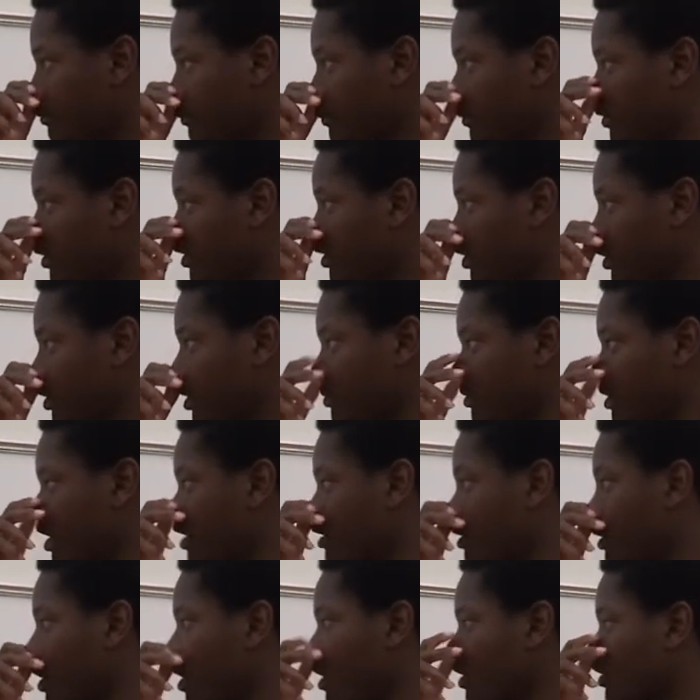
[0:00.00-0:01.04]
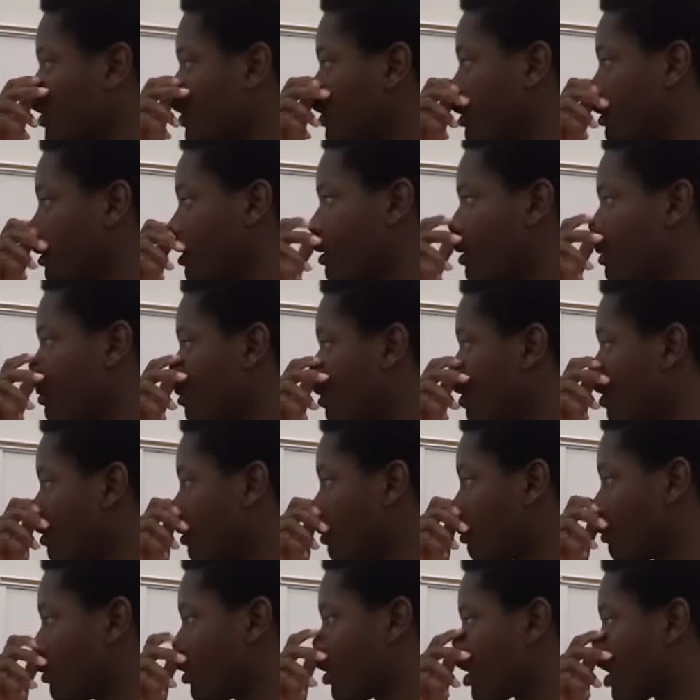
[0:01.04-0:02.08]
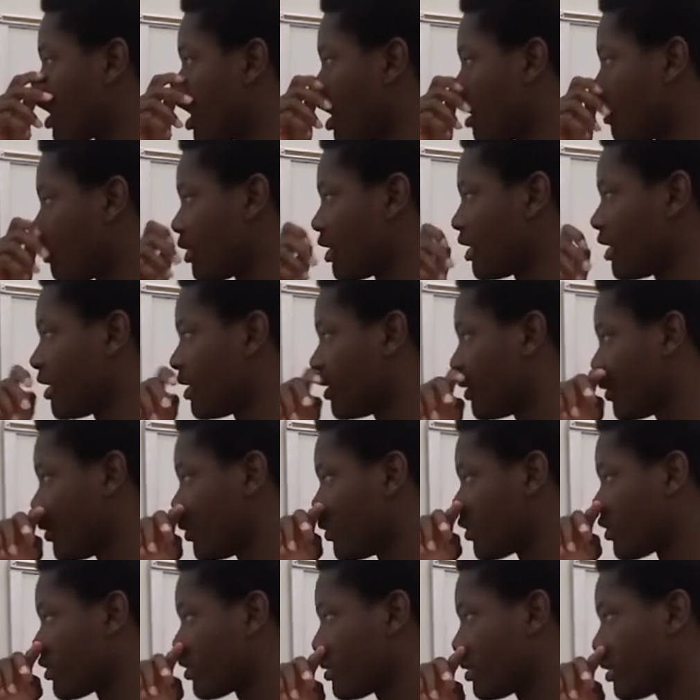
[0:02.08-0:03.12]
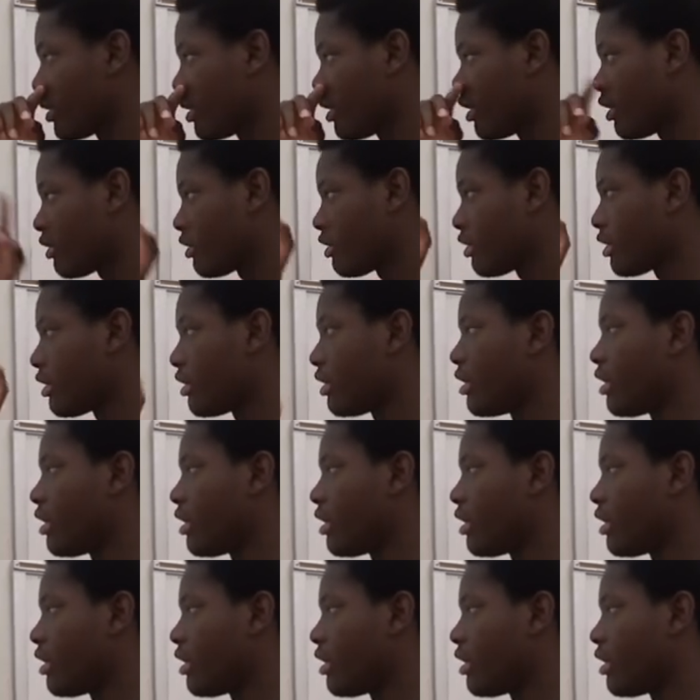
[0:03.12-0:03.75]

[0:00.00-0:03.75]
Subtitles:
Lookup tables are also more commonly used